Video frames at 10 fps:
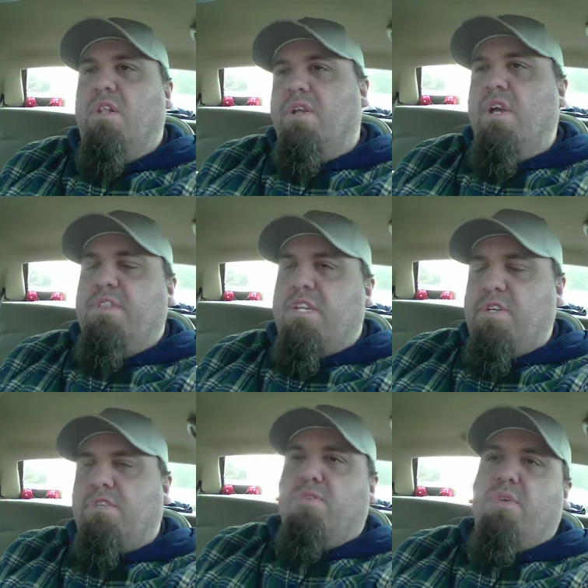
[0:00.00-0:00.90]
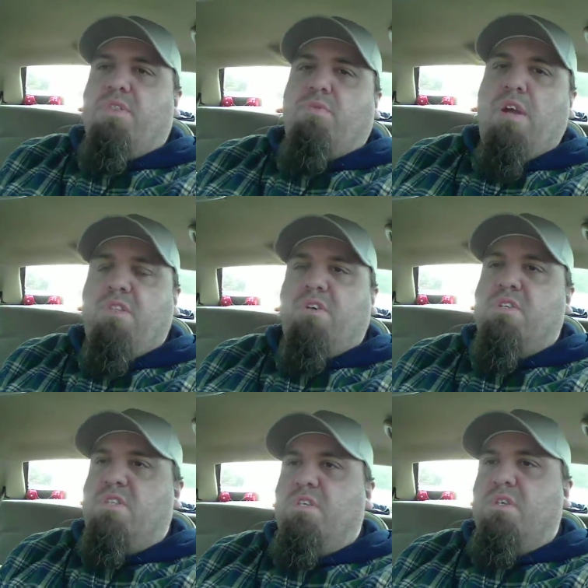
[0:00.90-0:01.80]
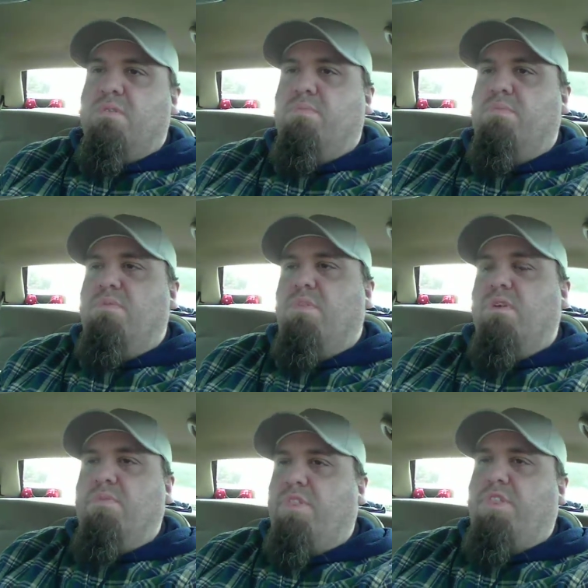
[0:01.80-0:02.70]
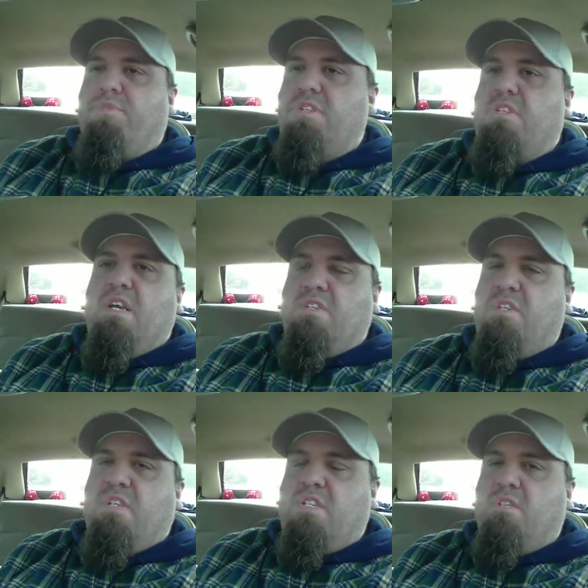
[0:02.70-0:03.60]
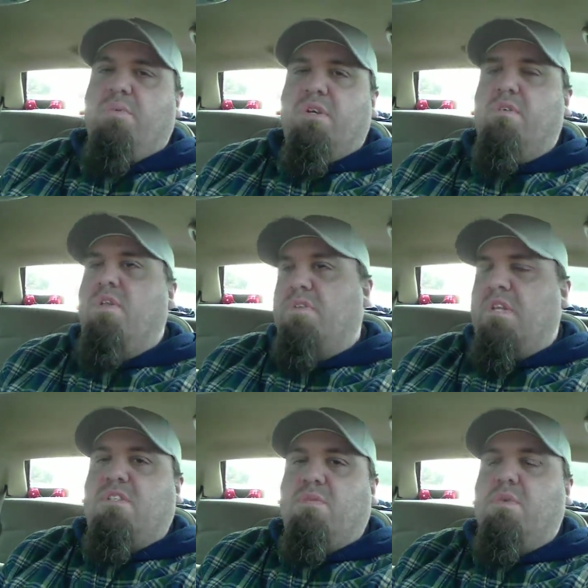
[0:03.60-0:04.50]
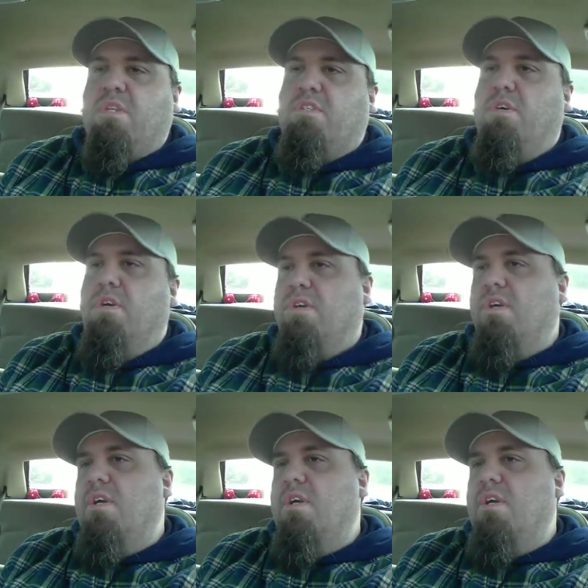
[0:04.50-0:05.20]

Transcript: it they took the the right lung is the lung with the three sections that's the bigger lung that's the one they took